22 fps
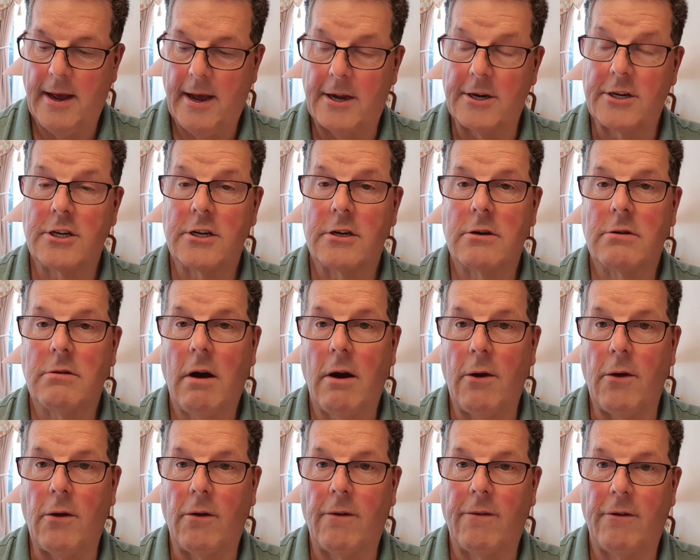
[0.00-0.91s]
A
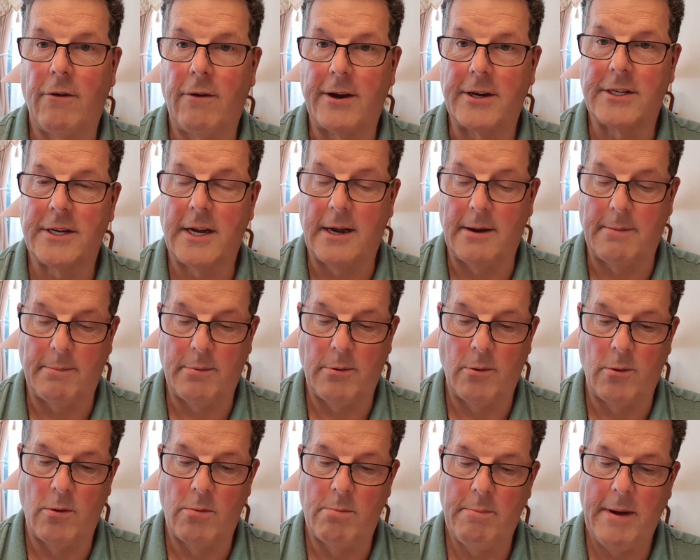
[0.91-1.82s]
stroke, for
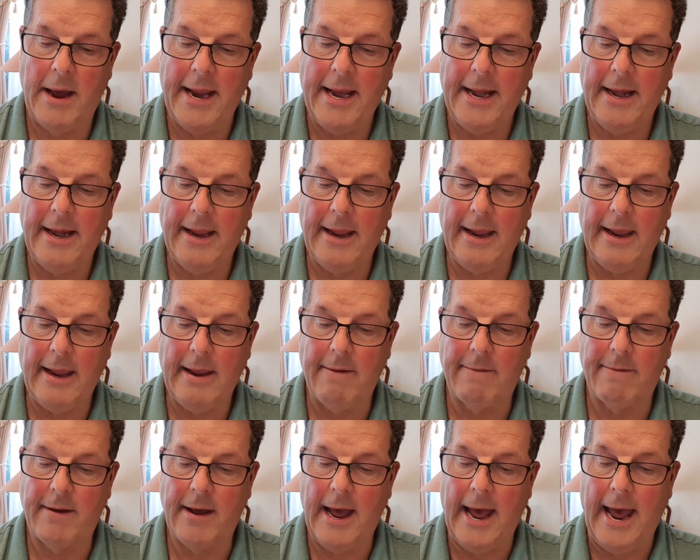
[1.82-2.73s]
example, may
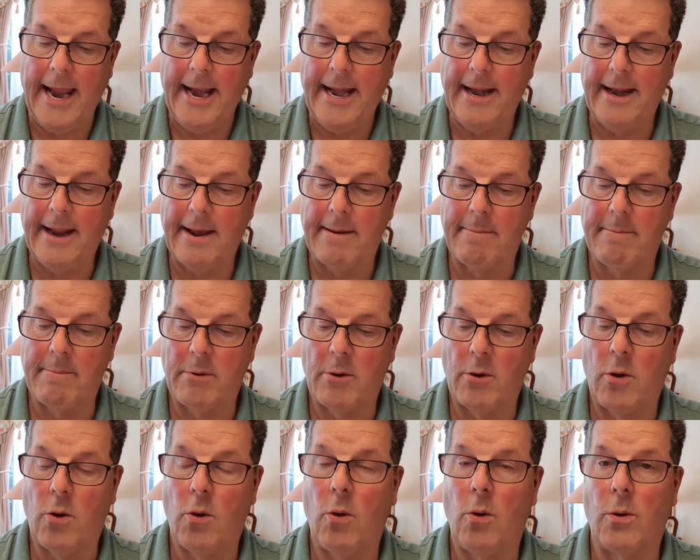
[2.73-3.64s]
leave a limp
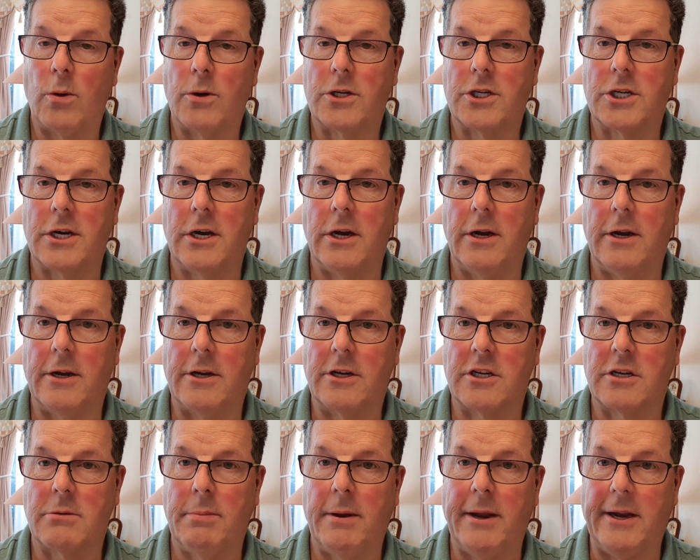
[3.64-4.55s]
or
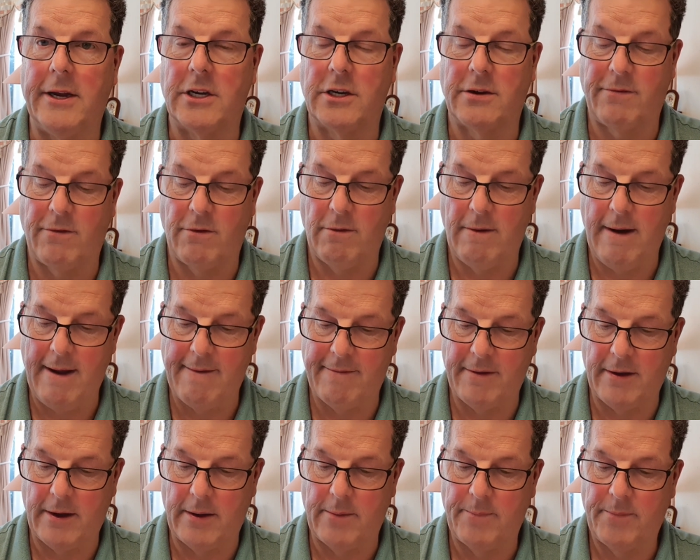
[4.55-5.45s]
slurred speech
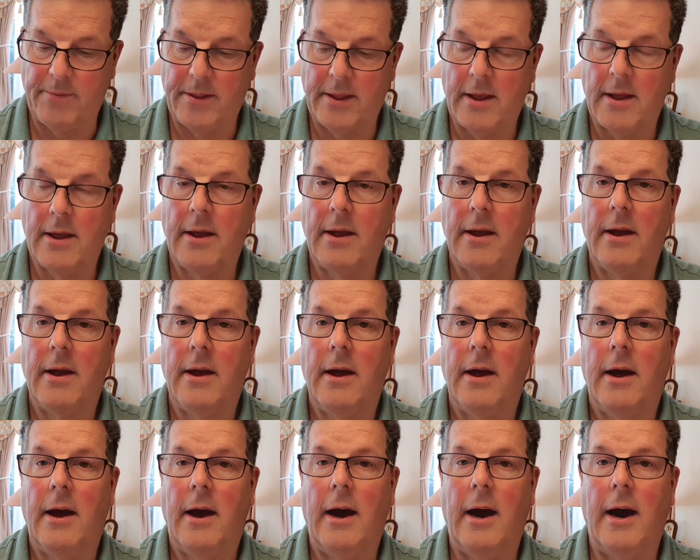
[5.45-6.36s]
forever.
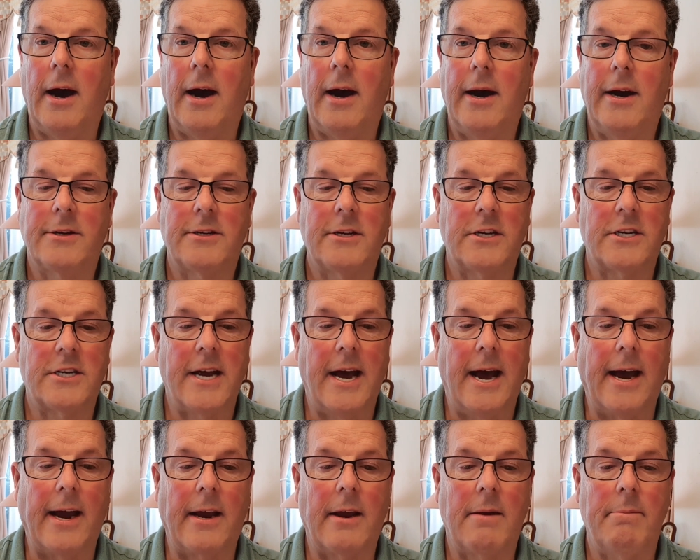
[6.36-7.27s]
A heart
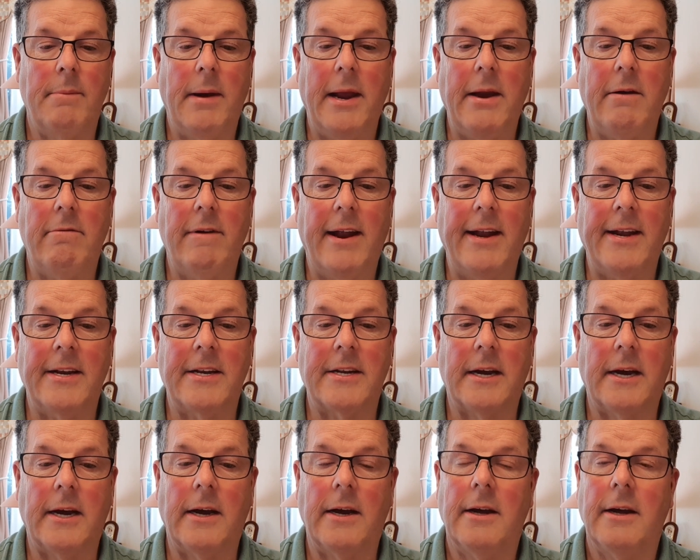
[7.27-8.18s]
attack may
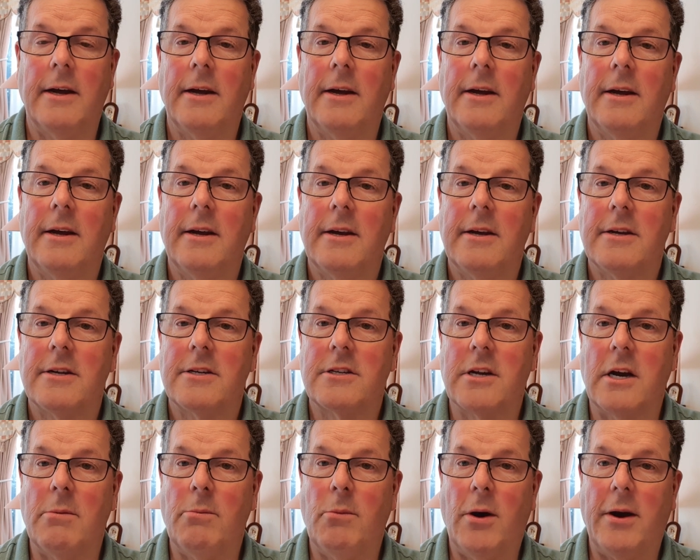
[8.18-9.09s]
render
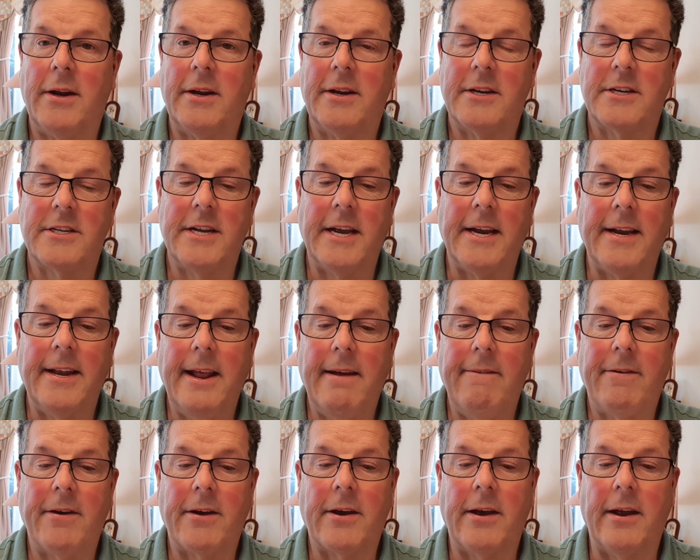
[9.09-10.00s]
someone
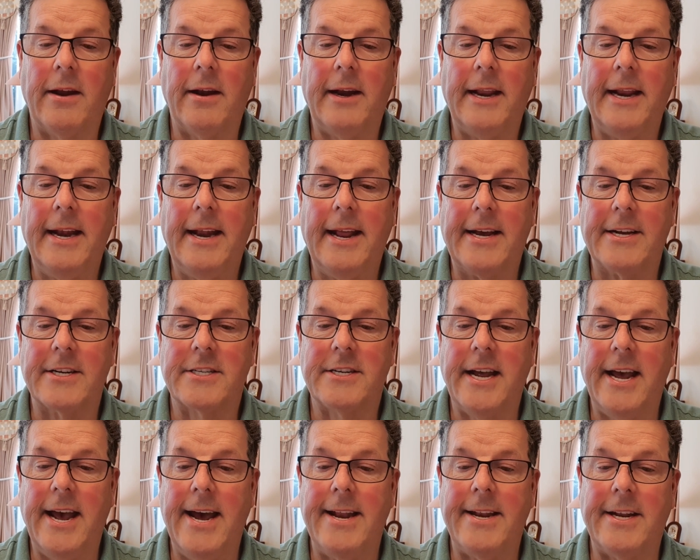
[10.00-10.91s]
significantly less
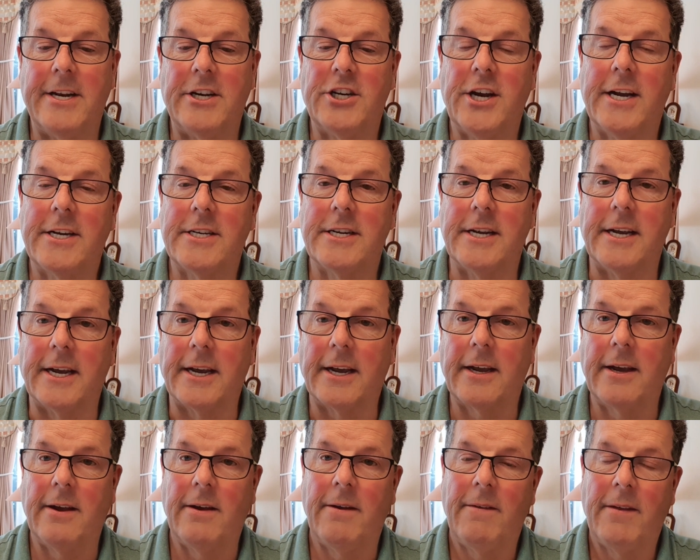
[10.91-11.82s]

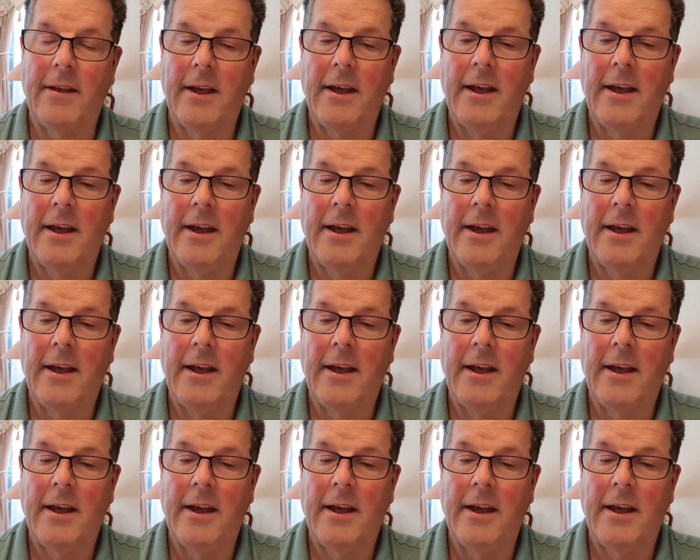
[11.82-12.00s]
energetic.